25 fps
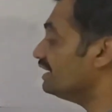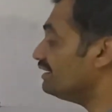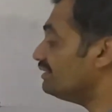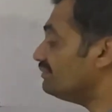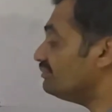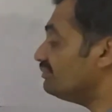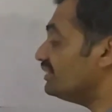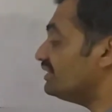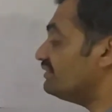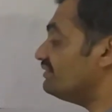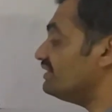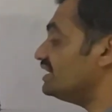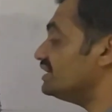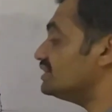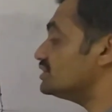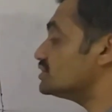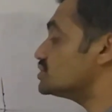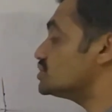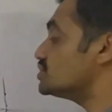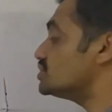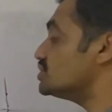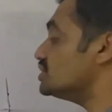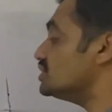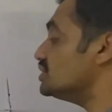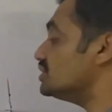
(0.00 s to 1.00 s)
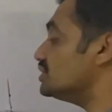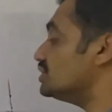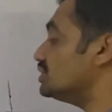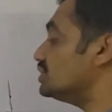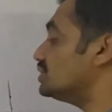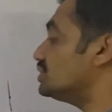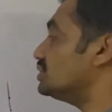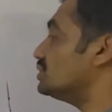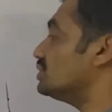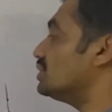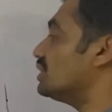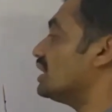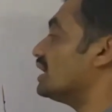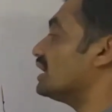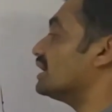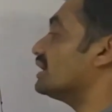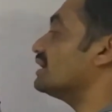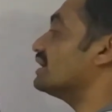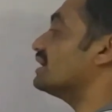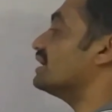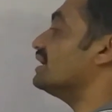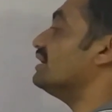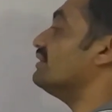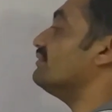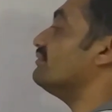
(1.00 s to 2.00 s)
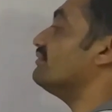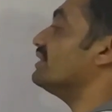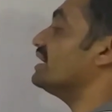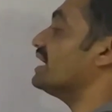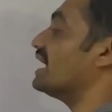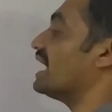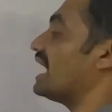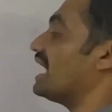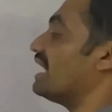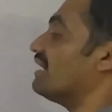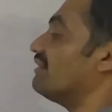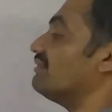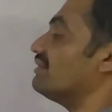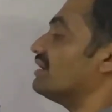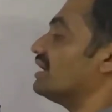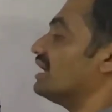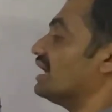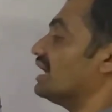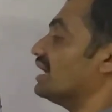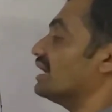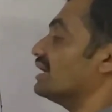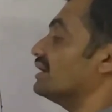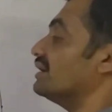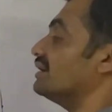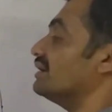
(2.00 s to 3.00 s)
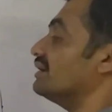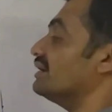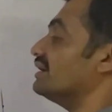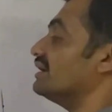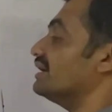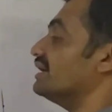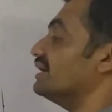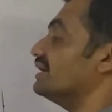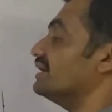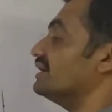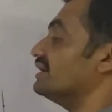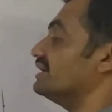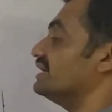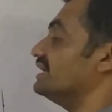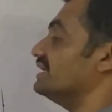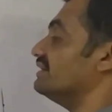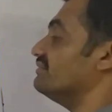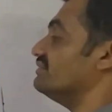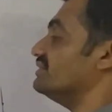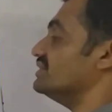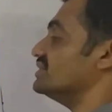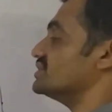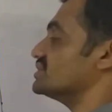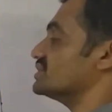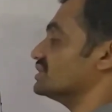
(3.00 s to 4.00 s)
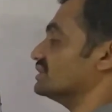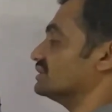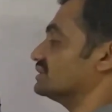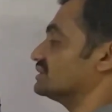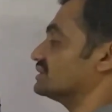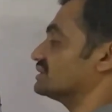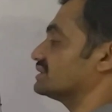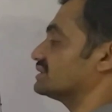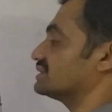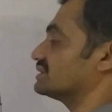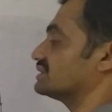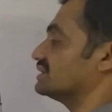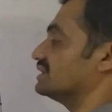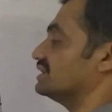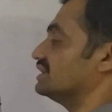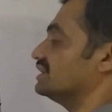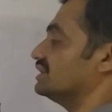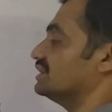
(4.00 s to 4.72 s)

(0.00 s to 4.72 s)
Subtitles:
In between 0 to 100 we have 100 divisions.